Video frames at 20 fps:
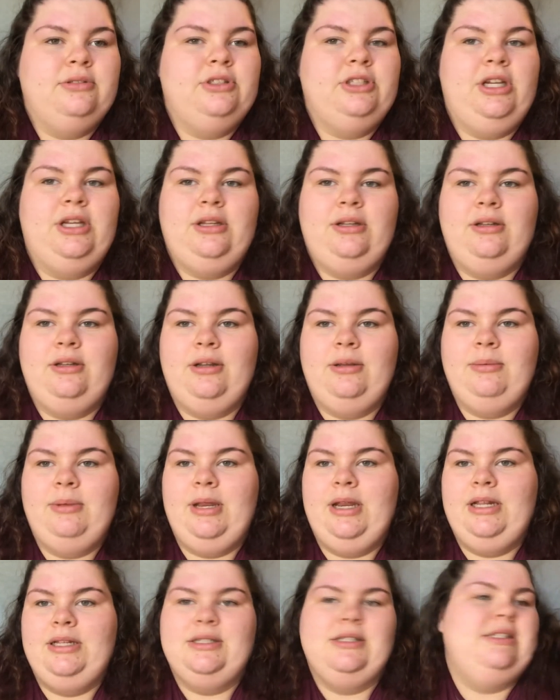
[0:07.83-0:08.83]
Shit, I'm
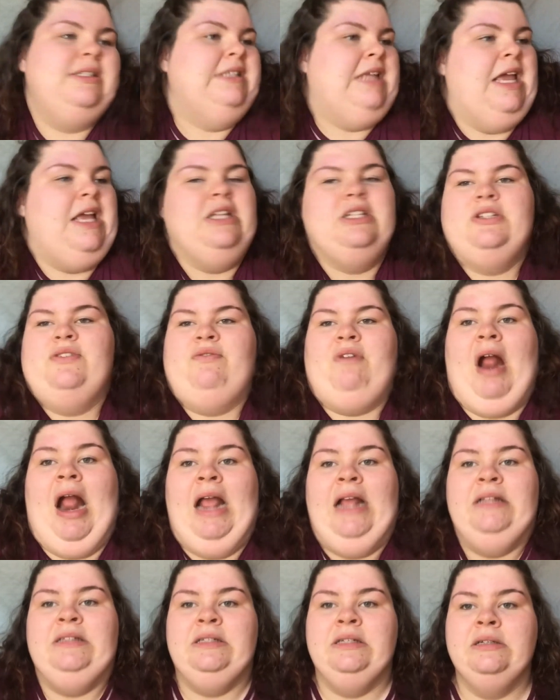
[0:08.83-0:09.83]
getting stage
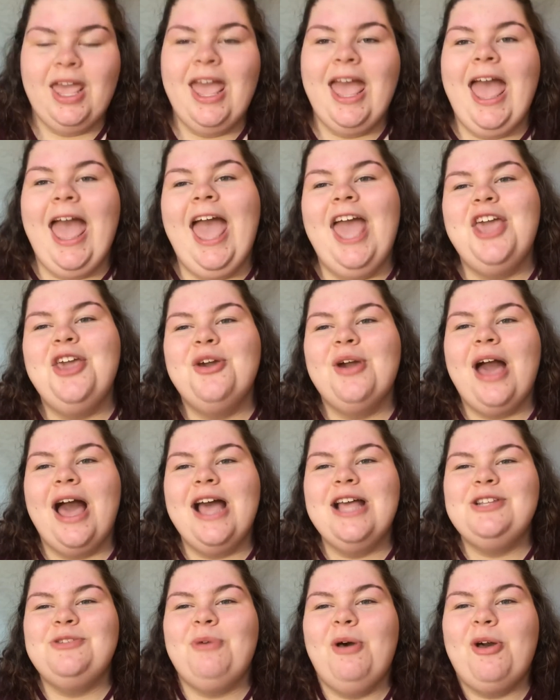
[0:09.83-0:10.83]
fright. Hey you
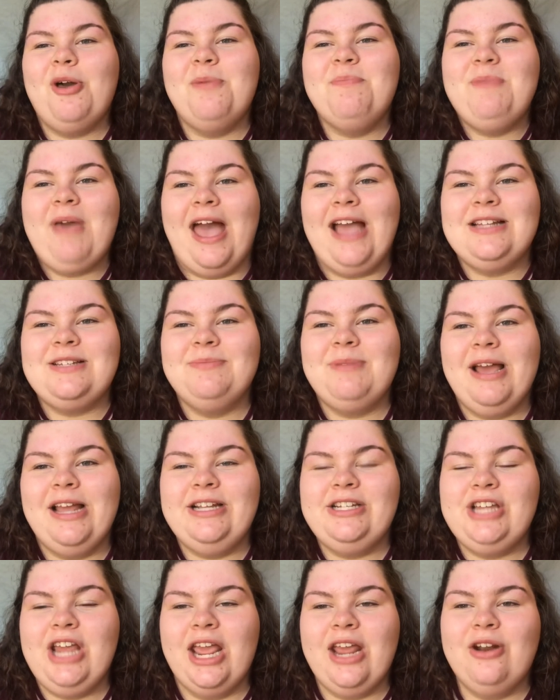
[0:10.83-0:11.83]
guys, welcome back to my
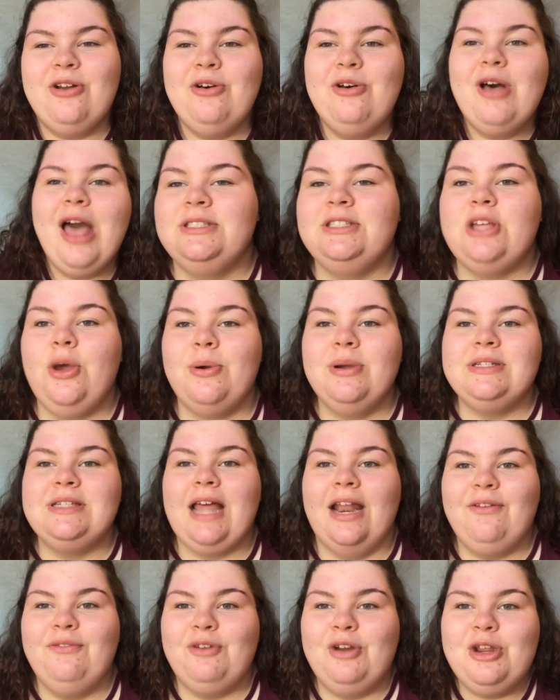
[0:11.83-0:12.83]
channel. So
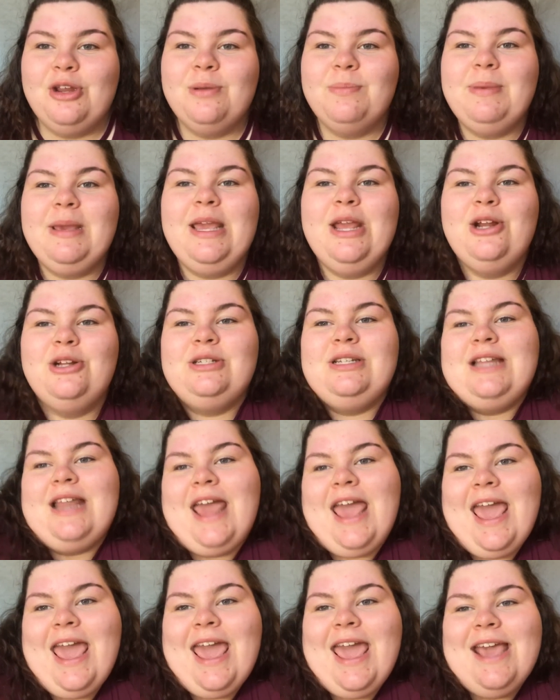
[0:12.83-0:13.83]
excited for you to be here
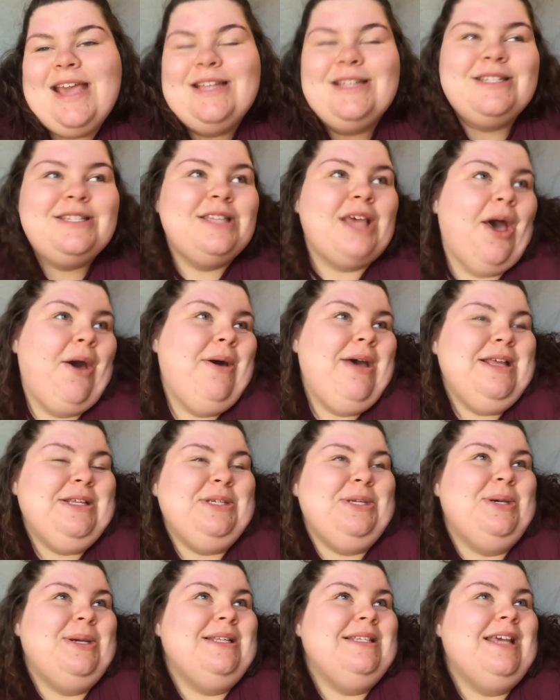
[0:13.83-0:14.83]
today. So
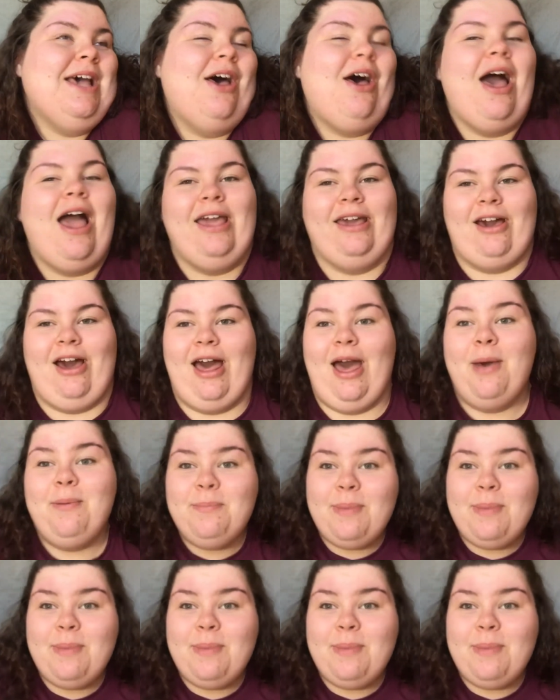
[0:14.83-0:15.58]
as you can tell, I got a